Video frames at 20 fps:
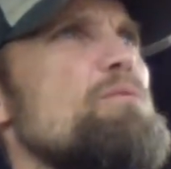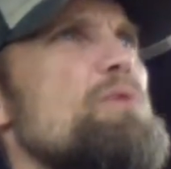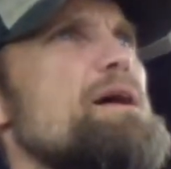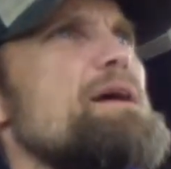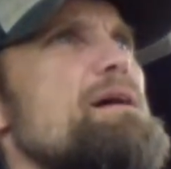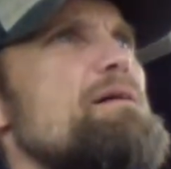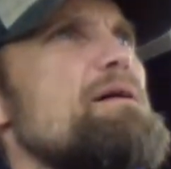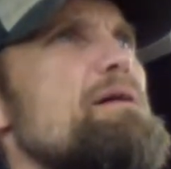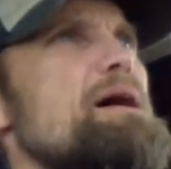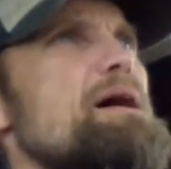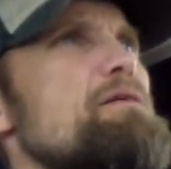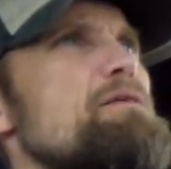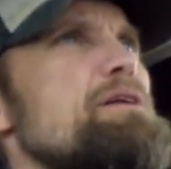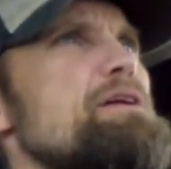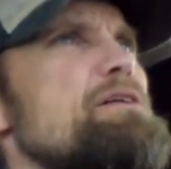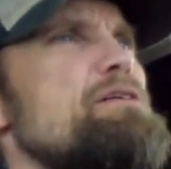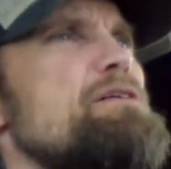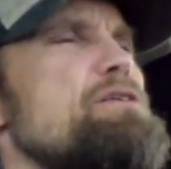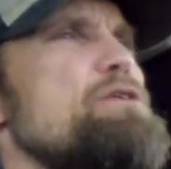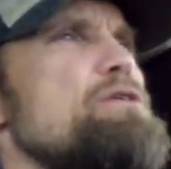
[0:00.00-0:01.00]
Why I don't
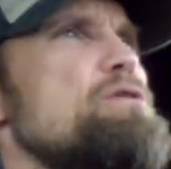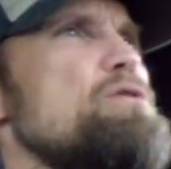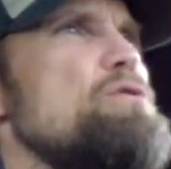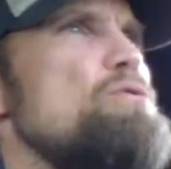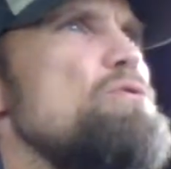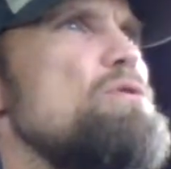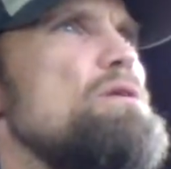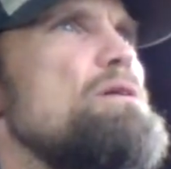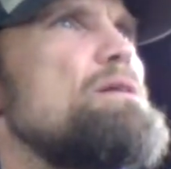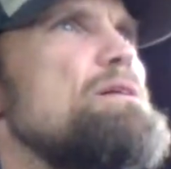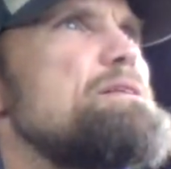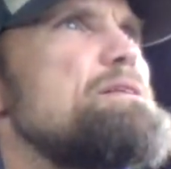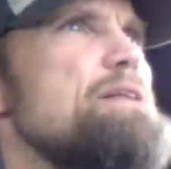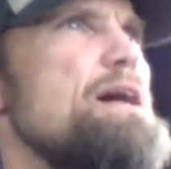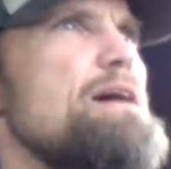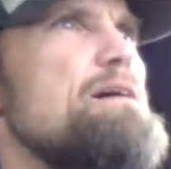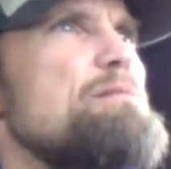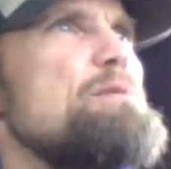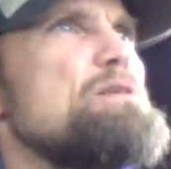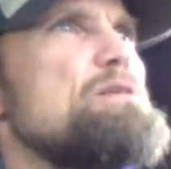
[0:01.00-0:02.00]
hear you
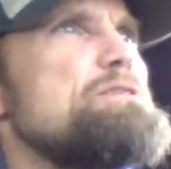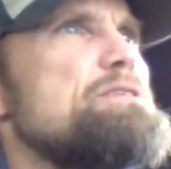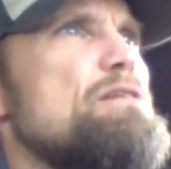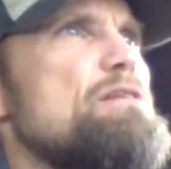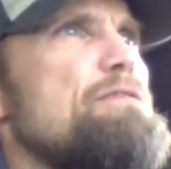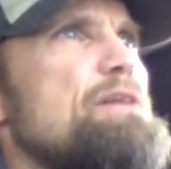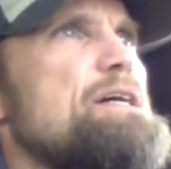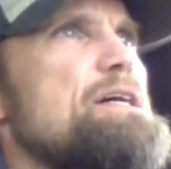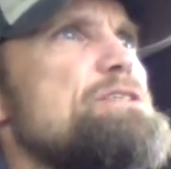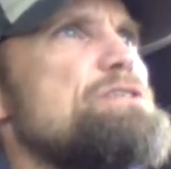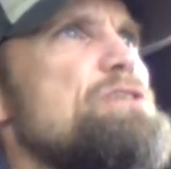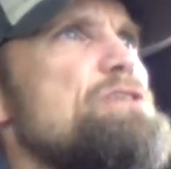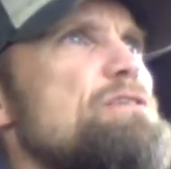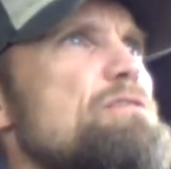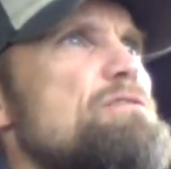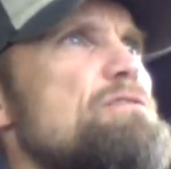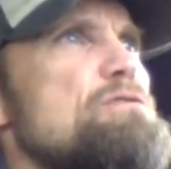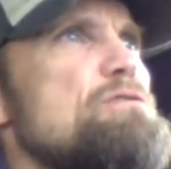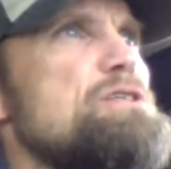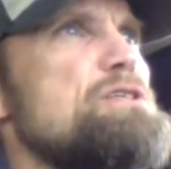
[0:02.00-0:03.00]
talk about
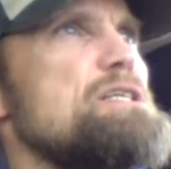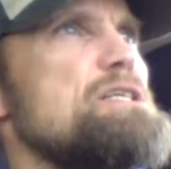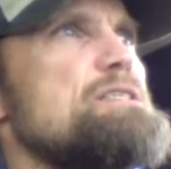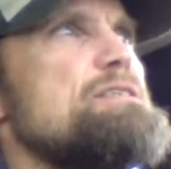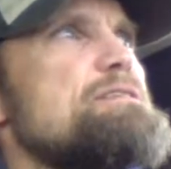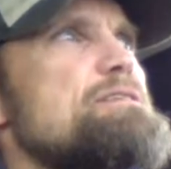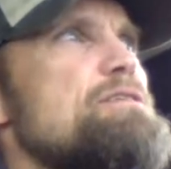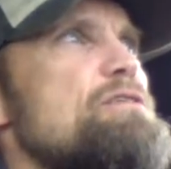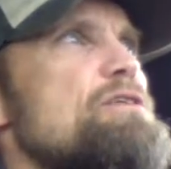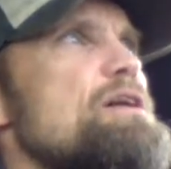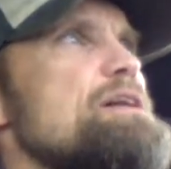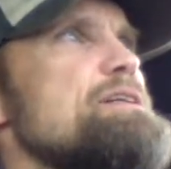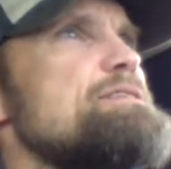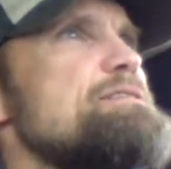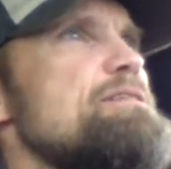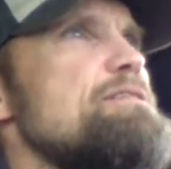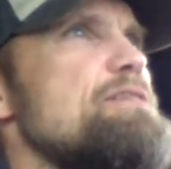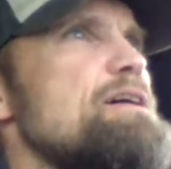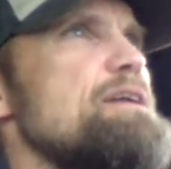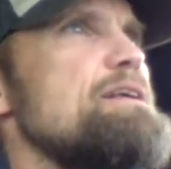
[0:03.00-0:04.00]
salvation through Jesus
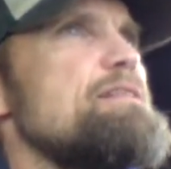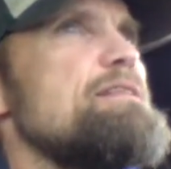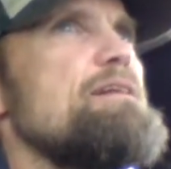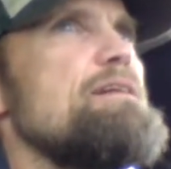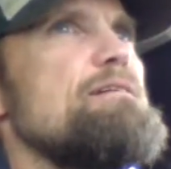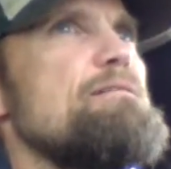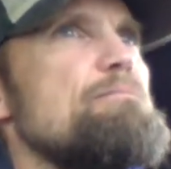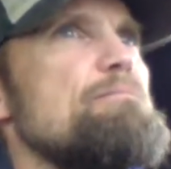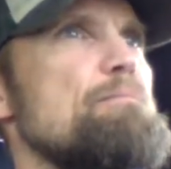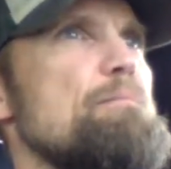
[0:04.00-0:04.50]
Christ or anything?"